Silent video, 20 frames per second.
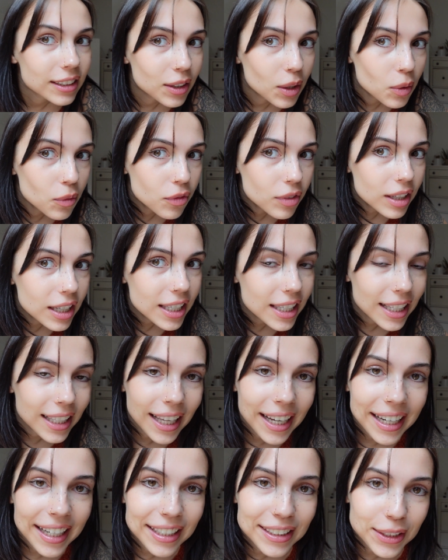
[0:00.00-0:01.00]
hopefully the
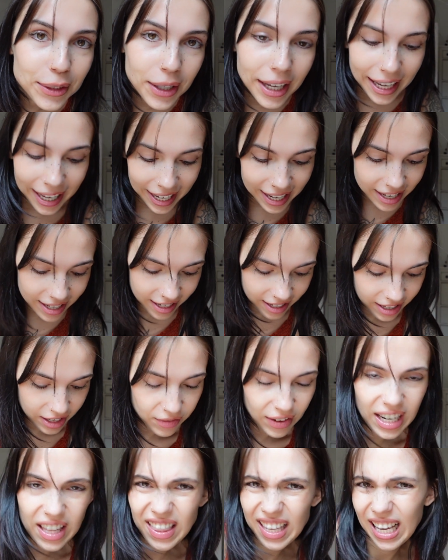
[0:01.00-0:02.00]
lighting's okay.
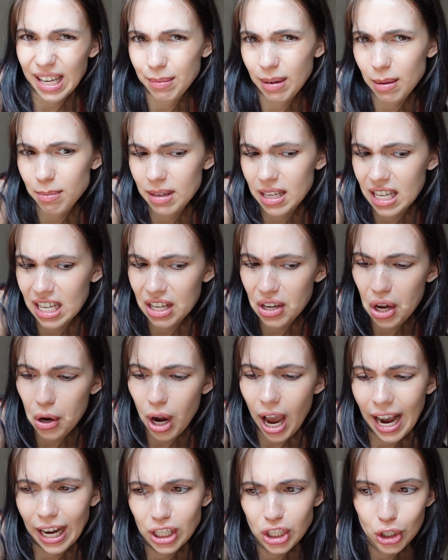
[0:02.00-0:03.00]
If anything, it might be
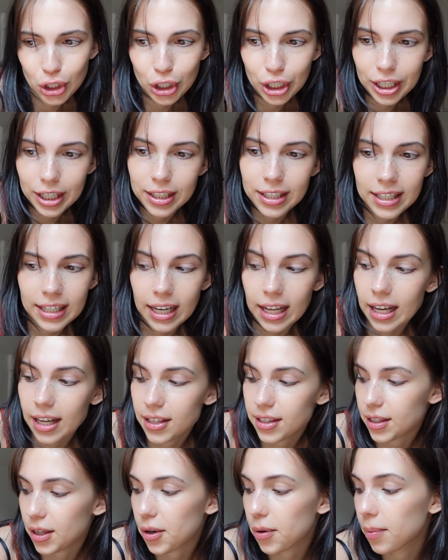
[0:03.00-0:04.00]
extra good today.
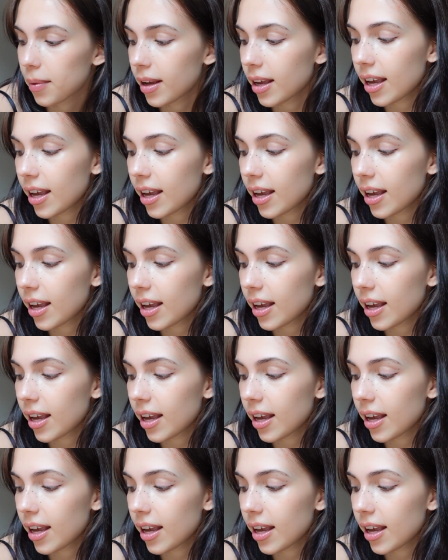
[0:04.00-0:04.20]
So,